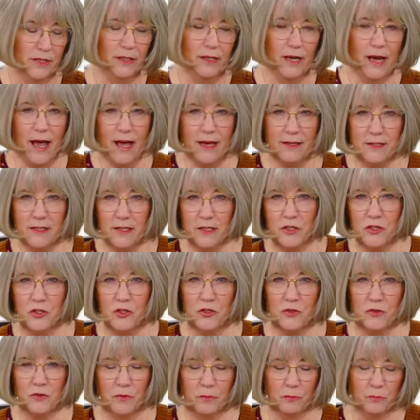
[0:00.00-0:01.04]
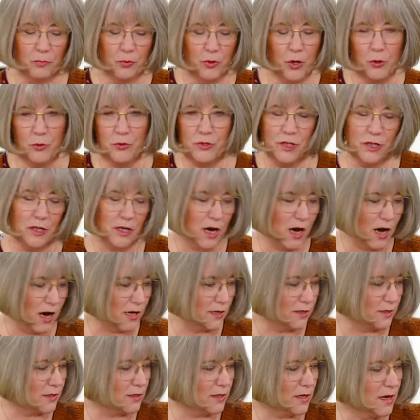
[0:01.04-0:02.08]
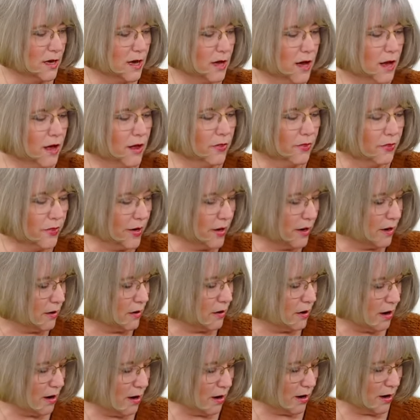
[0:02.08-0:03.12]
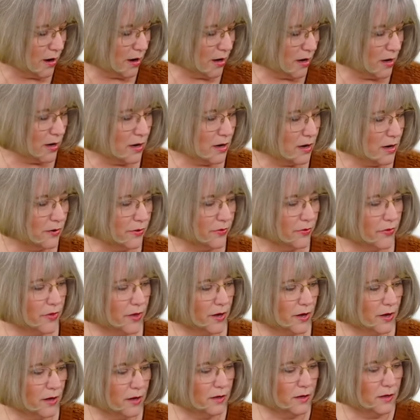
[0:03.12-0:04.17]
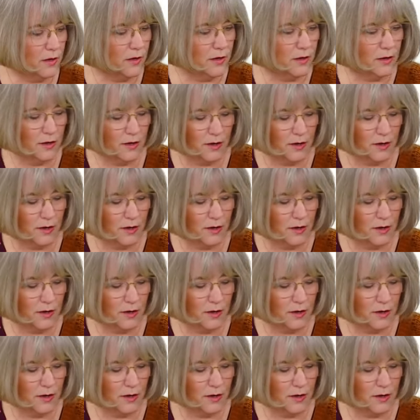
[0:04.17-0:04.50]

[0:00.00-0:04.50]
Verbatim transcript: has its pros and cons. There are then